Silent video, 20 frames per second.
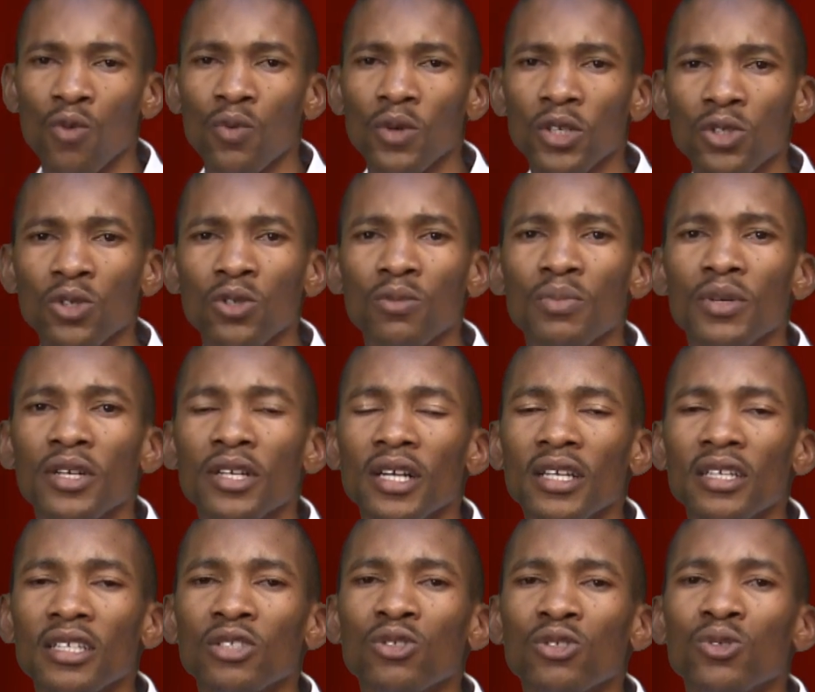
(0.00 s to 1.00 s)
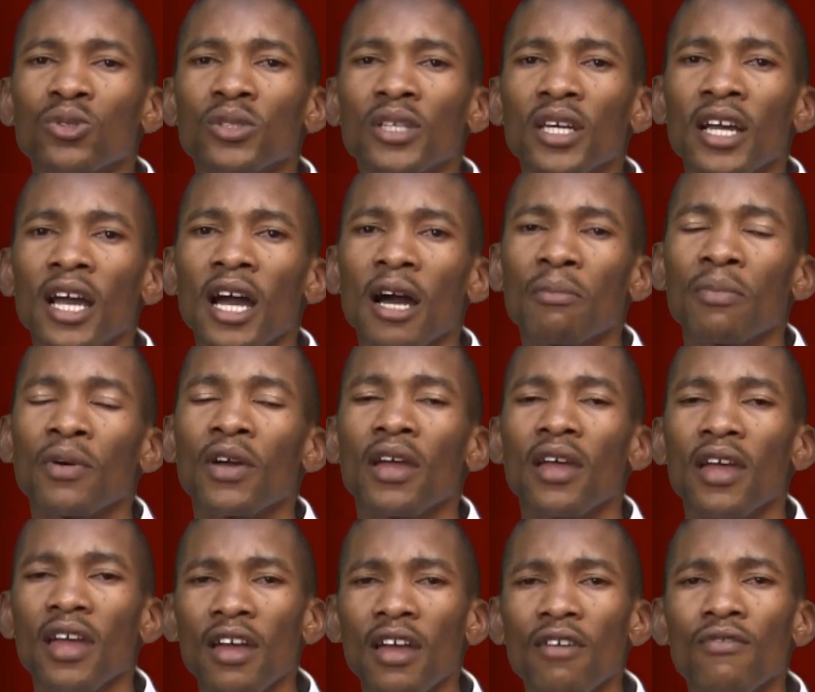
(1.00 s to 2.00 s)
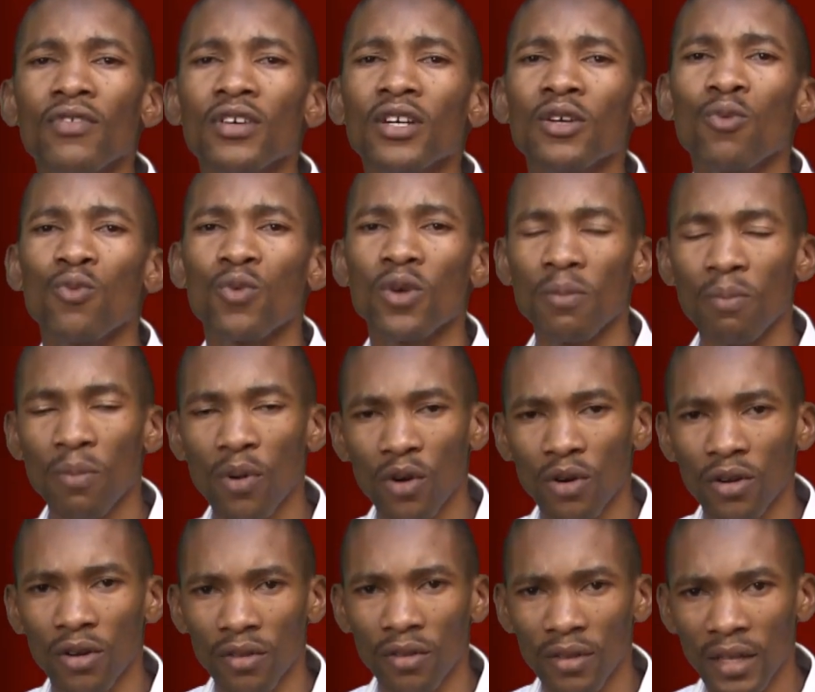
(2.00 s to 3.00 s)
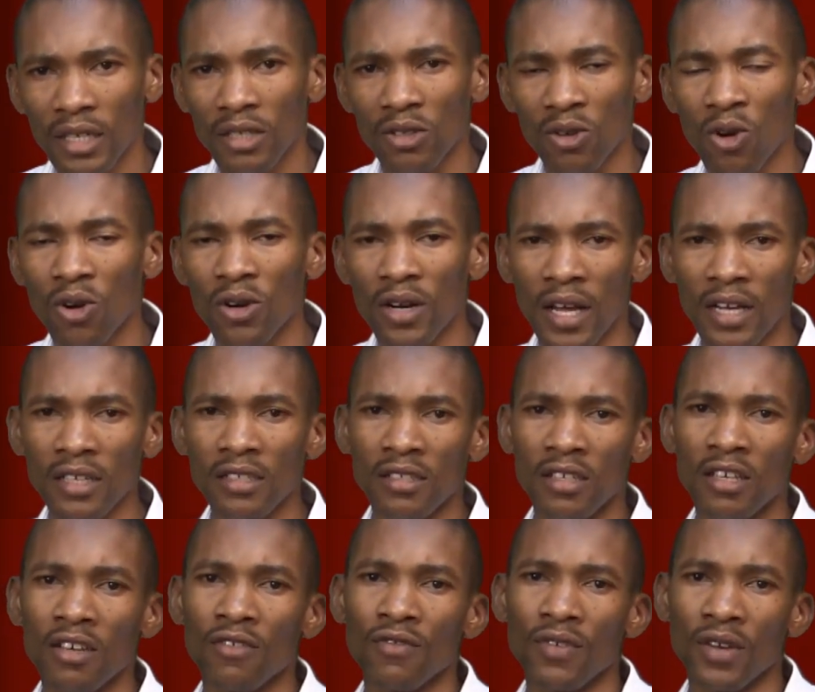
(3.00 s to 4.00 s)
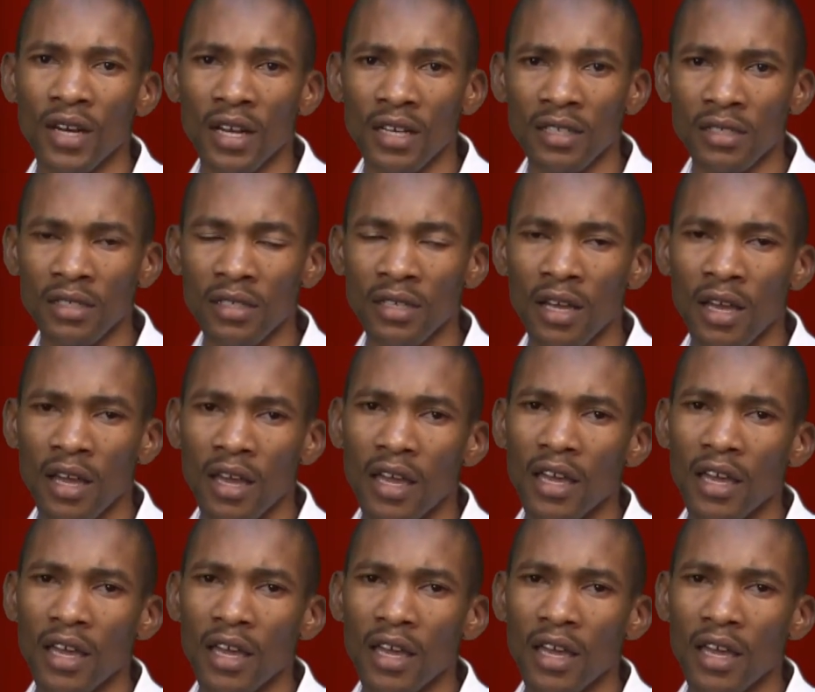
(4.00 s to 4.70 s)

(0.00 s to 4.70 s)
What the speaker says: We should be ready to take up every weapon that God has given us,